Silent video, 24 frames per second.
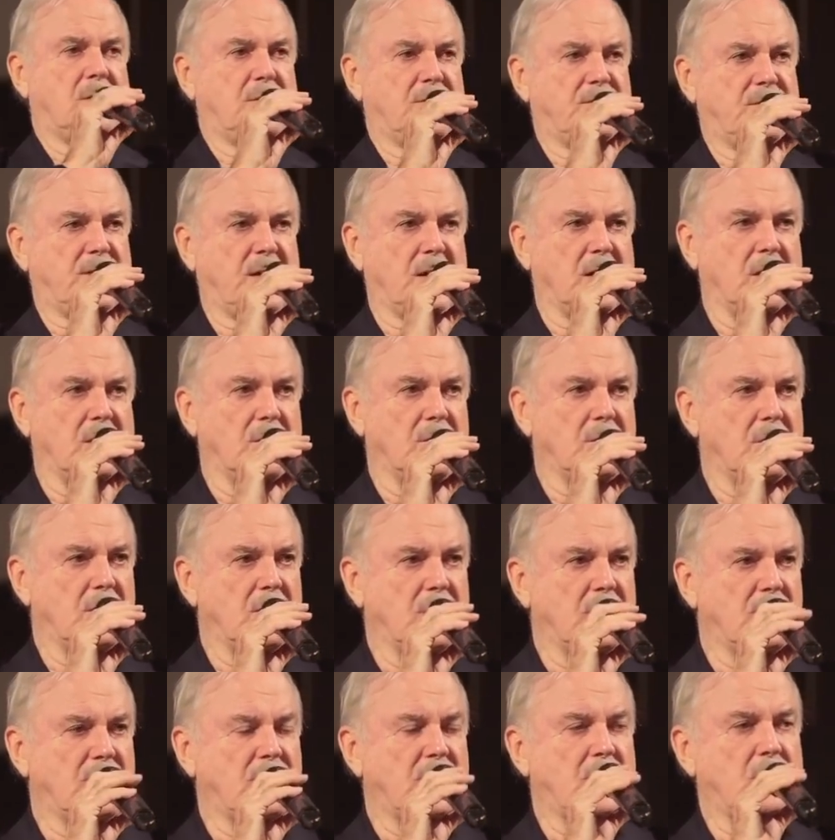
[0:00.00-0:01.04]
fellow, and
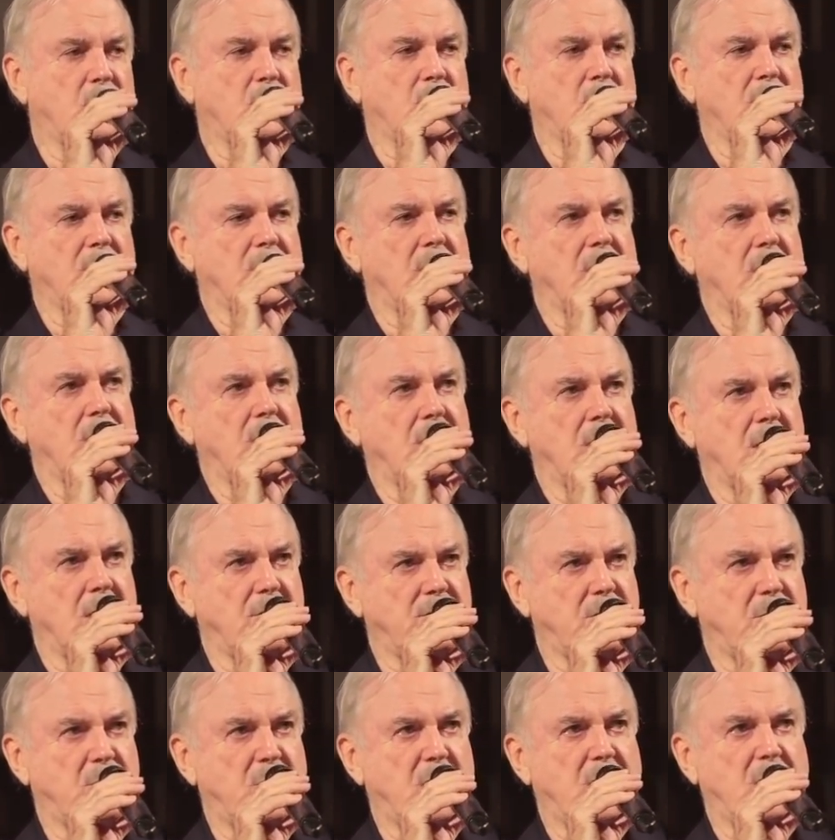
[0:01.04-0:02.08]
he said, what I
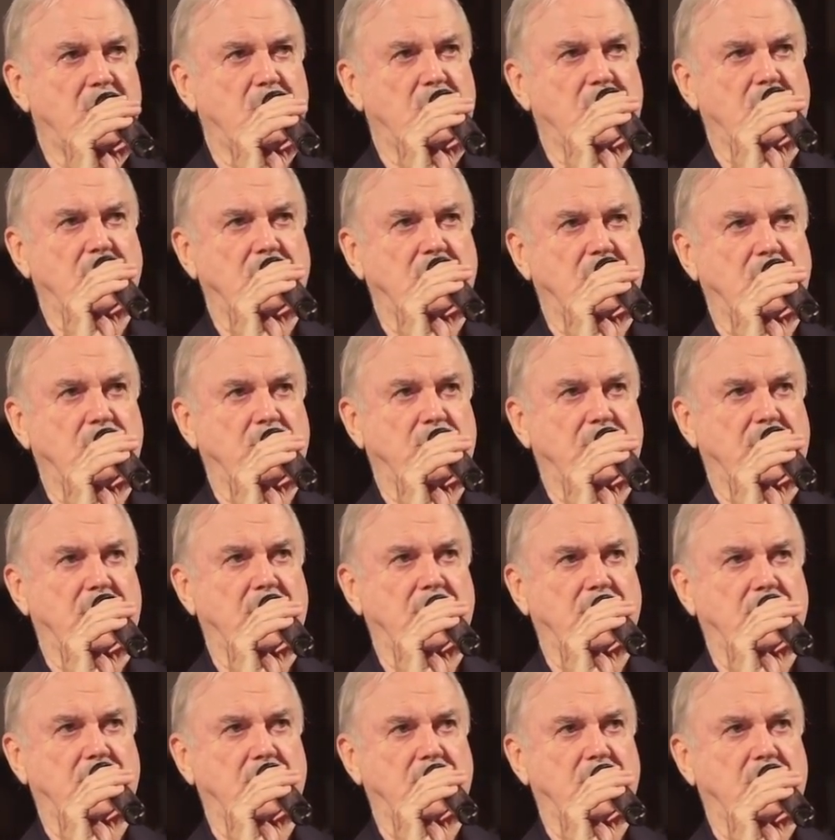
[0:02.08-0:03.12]
love about Monty
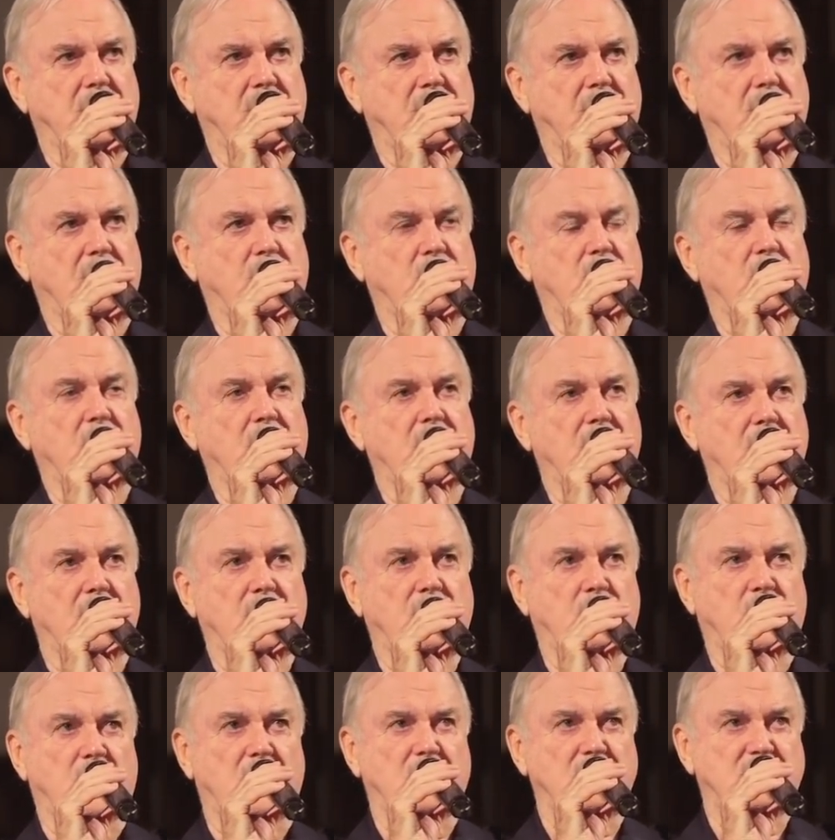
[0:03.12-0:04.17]
Python is that when
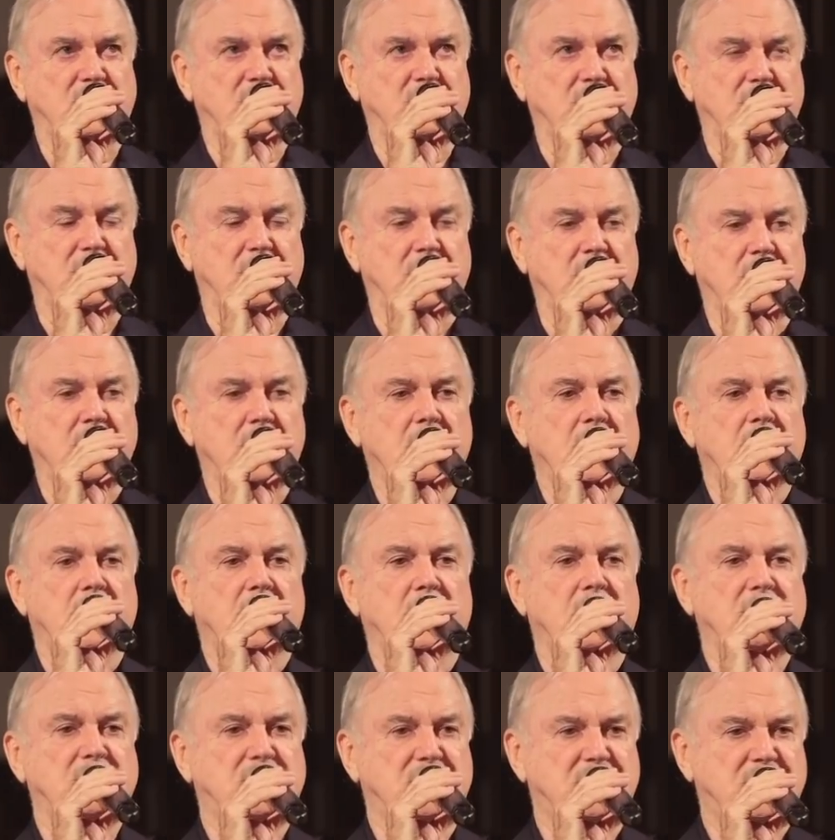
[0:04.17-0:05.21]
I've watched it,
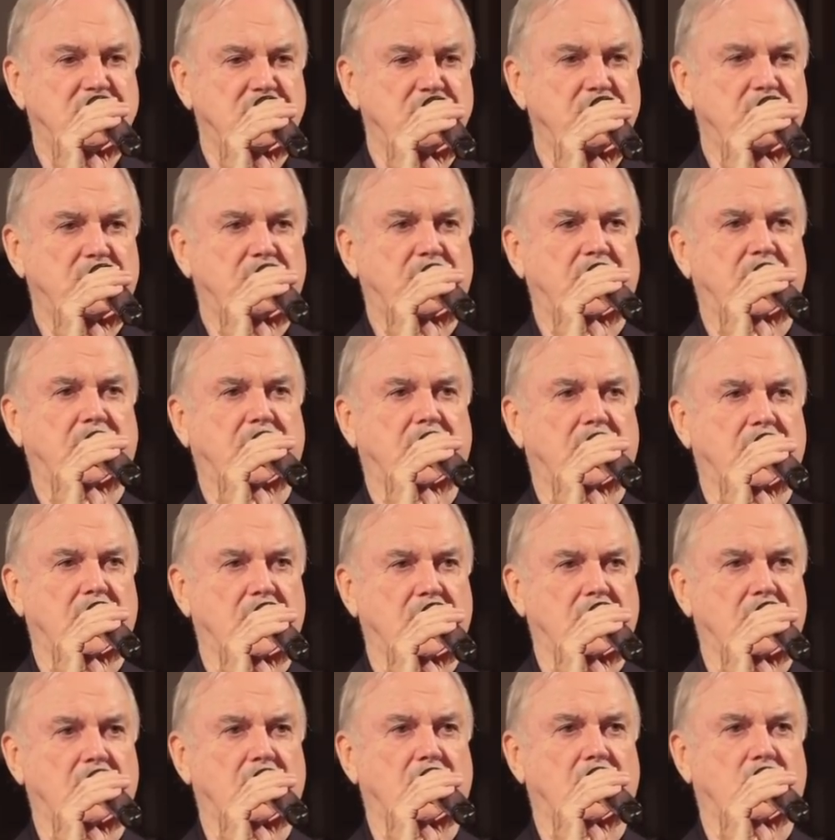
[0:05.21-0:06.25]
I simply
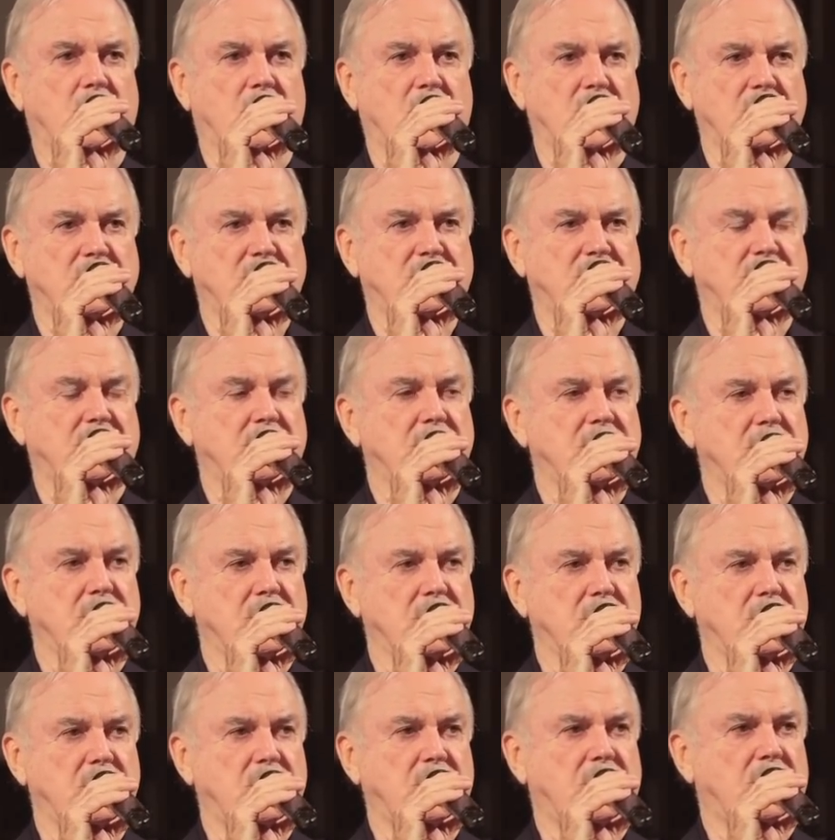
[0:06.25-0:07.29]
cannot watch the
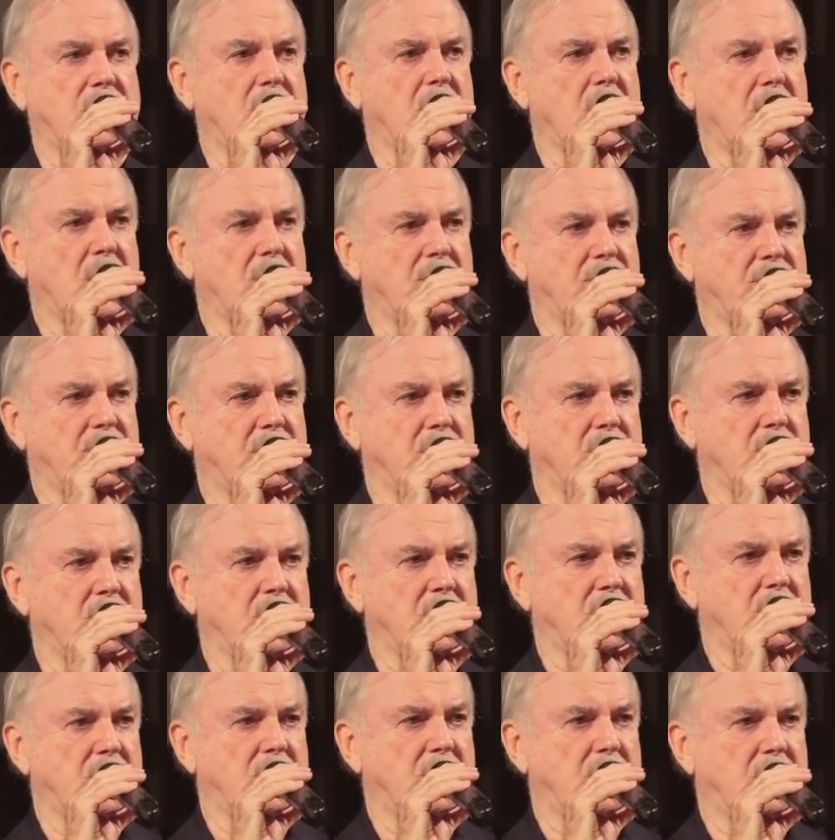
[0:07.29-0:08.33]
news
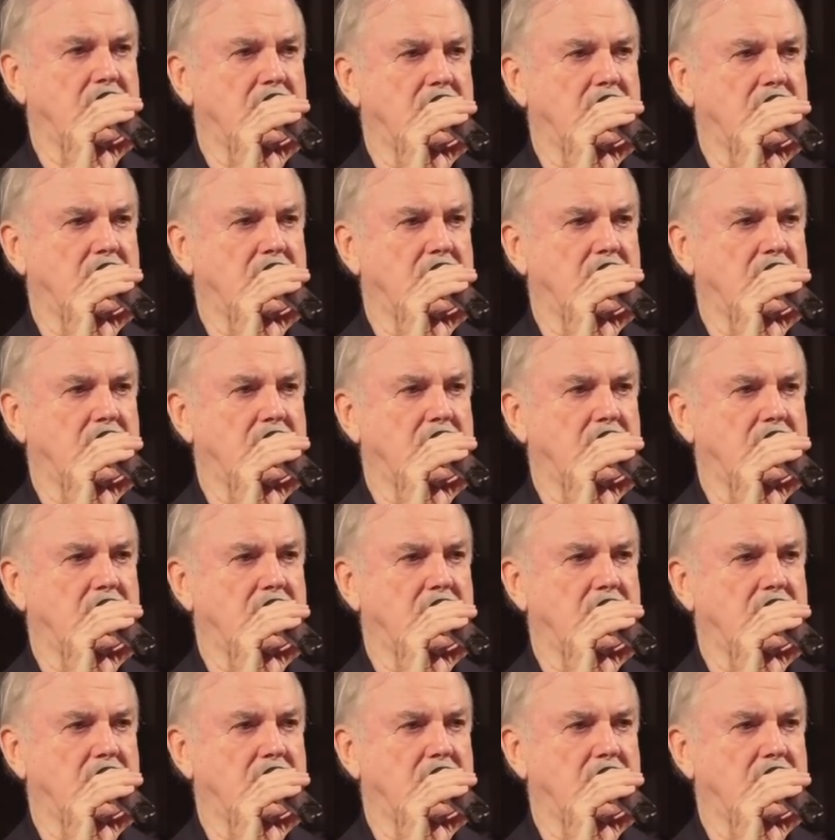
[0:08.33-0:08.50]
afterwards.